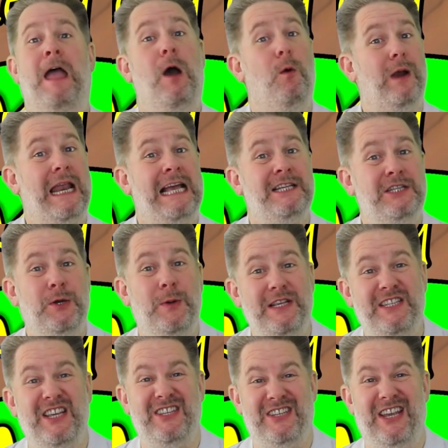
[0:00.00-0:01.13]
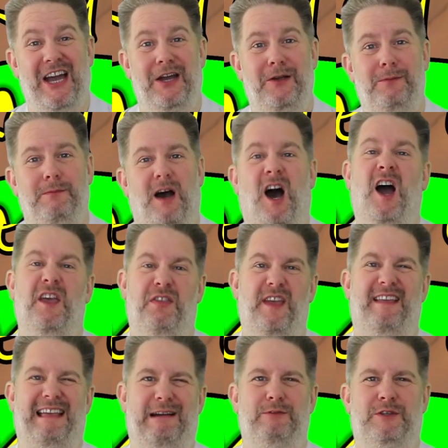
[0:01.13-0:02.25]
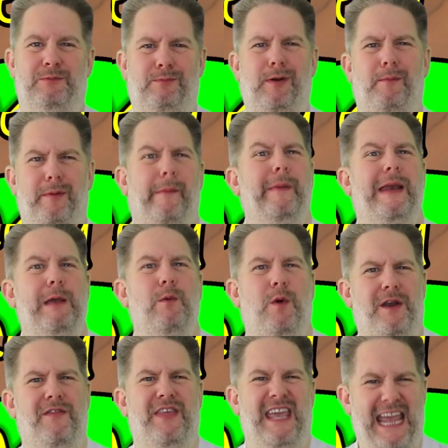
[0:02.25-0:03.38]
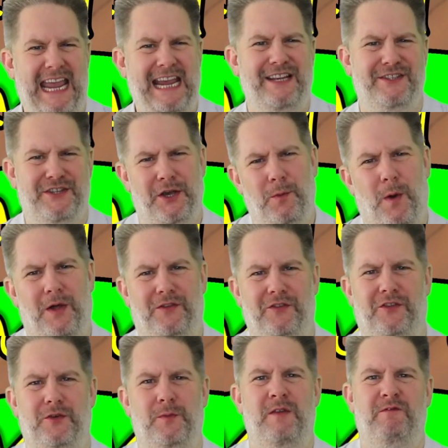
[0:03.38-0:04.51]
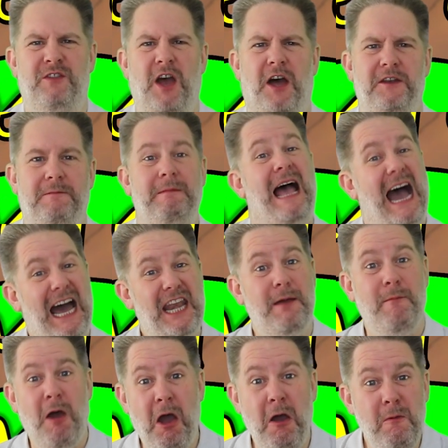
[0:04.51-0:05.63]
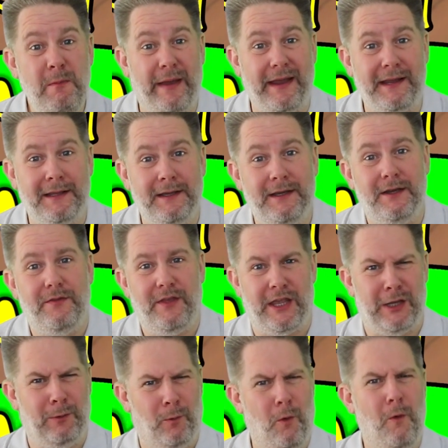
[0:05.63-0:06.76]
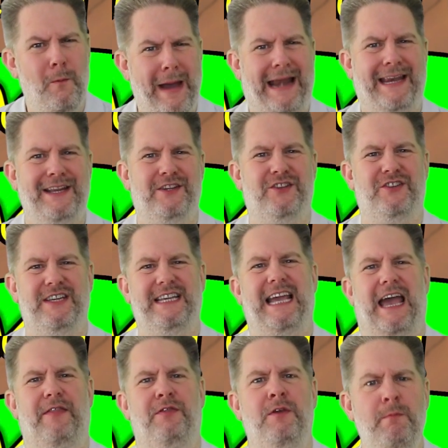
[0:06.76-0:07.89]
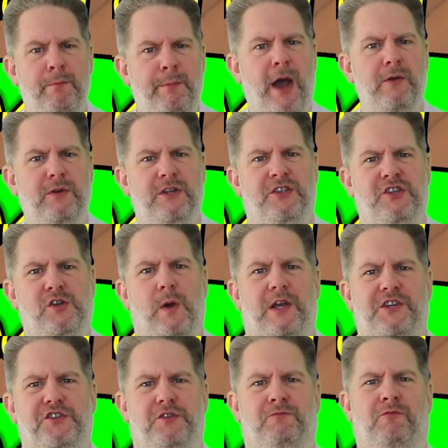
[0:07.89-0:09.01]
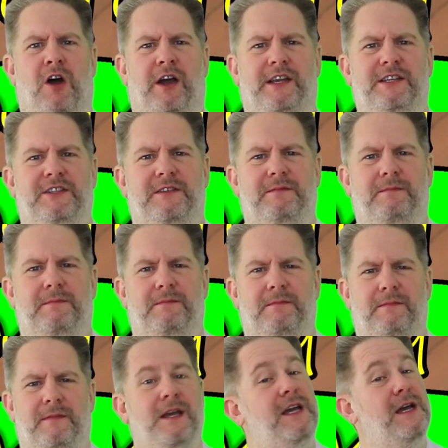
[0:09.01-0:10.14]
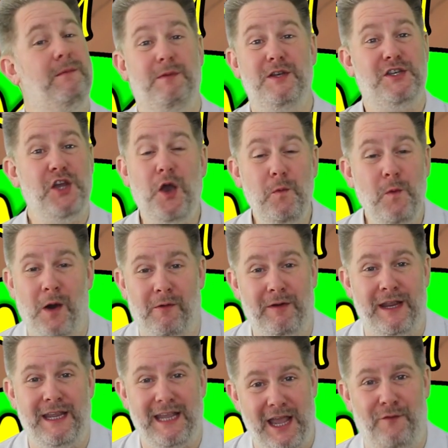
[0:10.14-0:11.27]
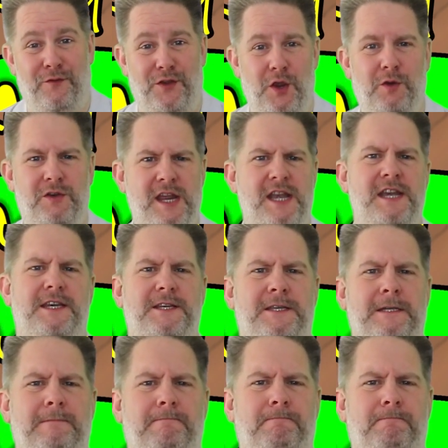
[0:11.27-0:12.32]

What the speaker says: Well, as quizzes go, I think that was probably one of the easier ones that we've done, and I'm hoping that you all managed to get the bonus question right. But don't worry if you didn't.